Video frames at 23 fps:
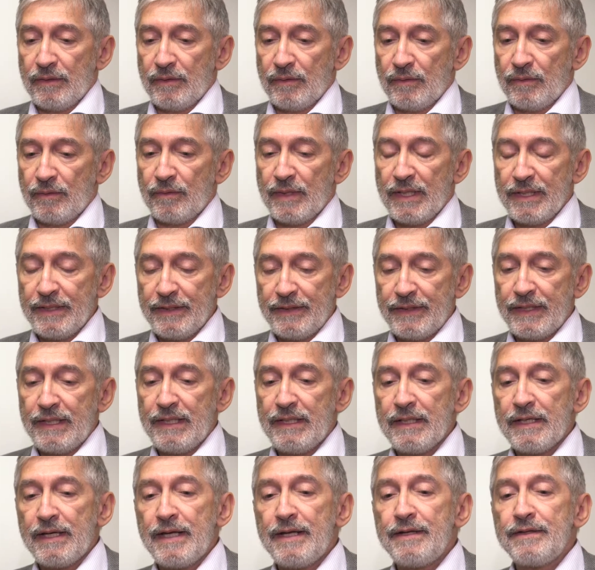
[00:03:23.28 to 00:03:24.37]
one
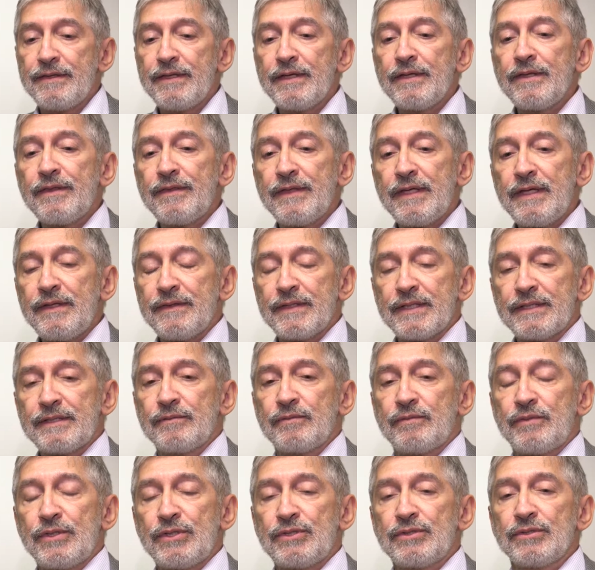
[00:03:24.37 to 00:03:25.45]
thing. And the other thing
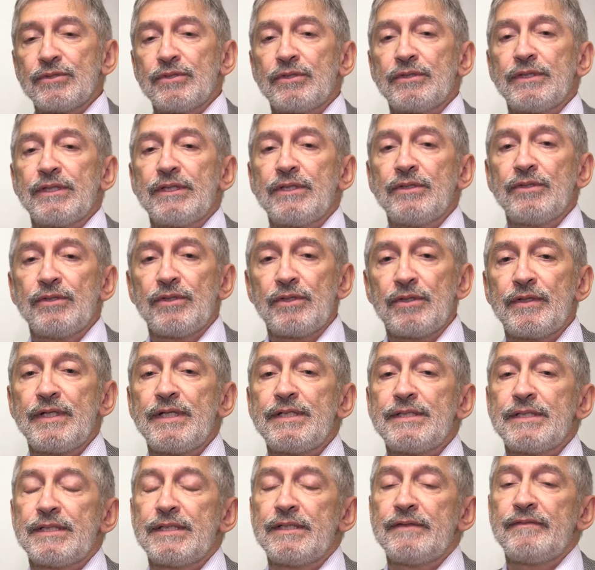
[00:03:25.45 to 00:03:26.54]
that we should not ignore
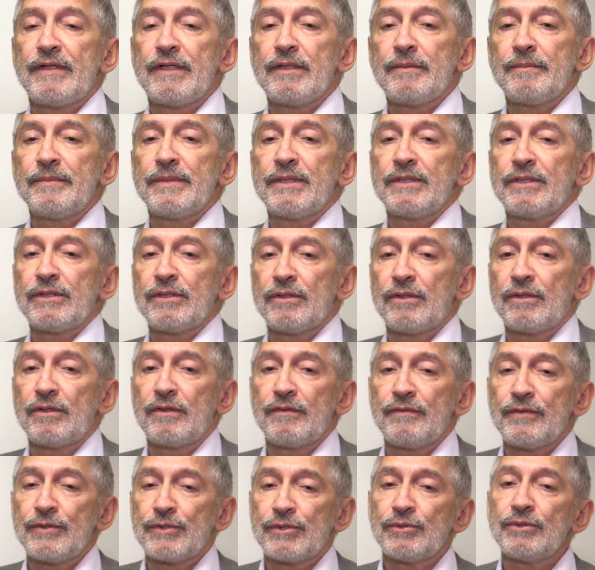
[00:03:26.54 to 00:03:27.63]
is the development
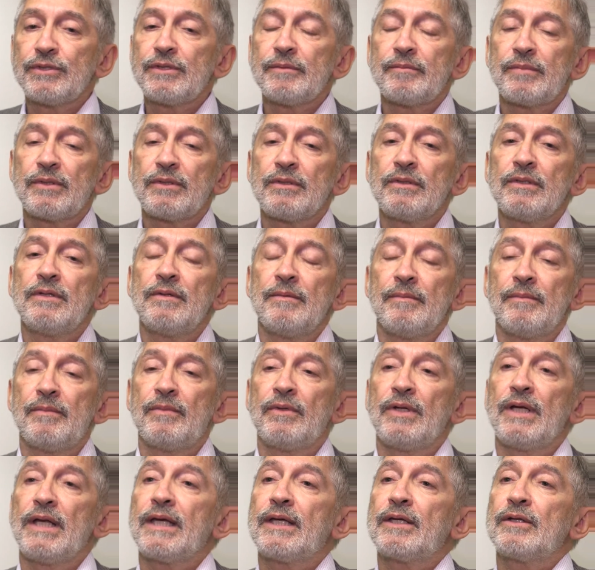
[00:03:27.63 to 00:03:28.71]
of suitable
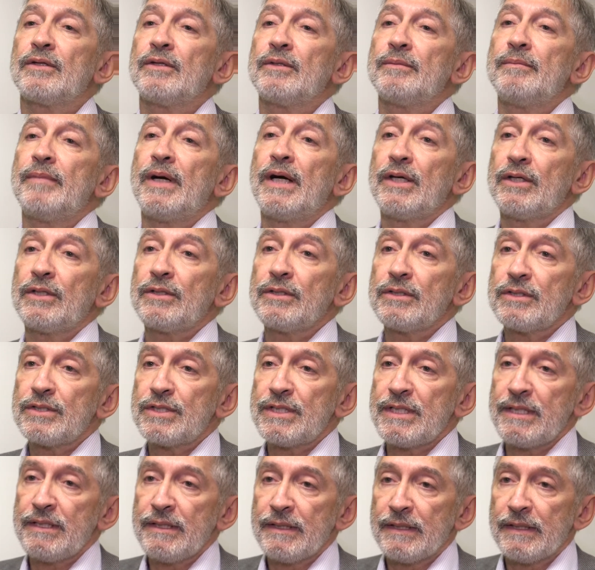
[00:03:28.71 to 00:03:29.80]
molecular
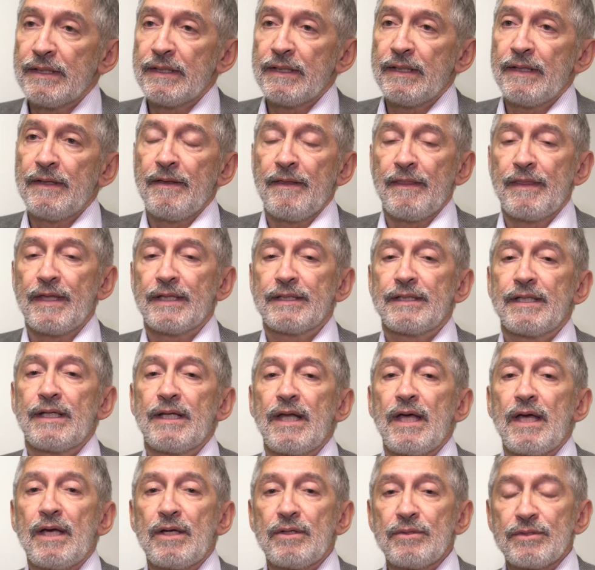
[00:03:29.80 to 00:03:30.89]
biology that
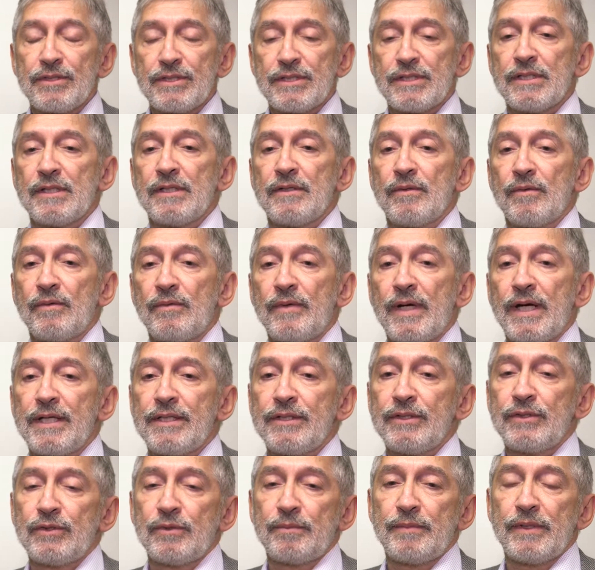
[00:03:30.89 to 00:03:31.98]
allows
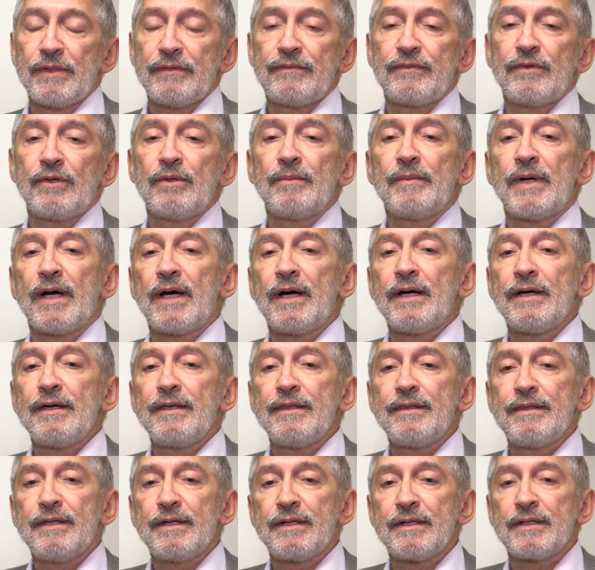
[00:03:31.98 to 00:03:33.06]
one to perform
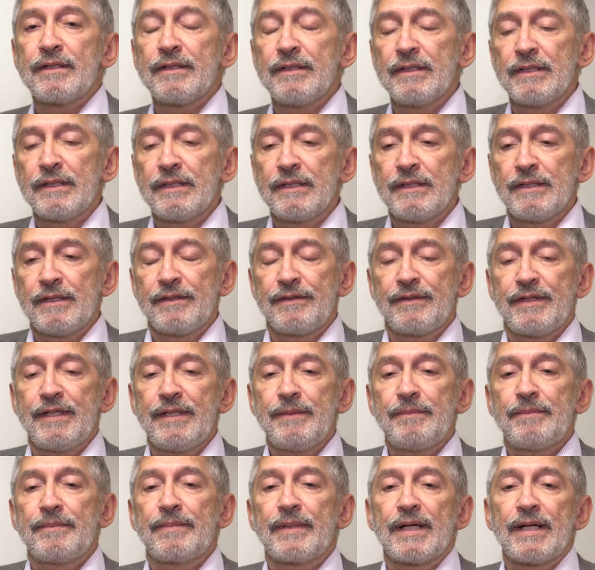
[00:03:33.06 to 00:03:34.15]
either
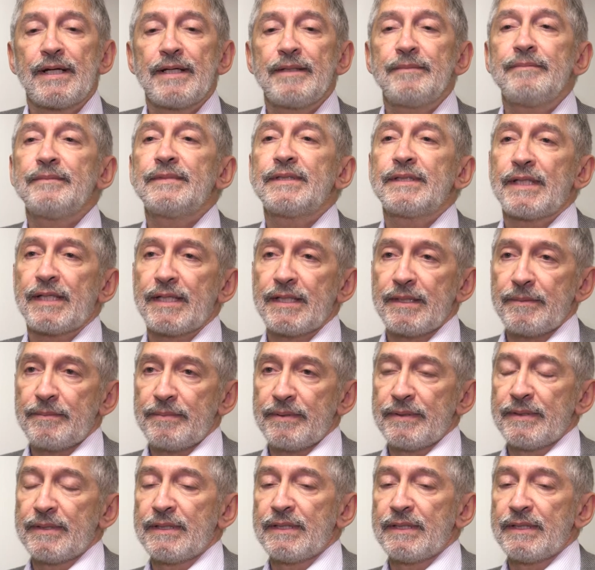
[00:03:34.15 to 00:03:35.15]
3' type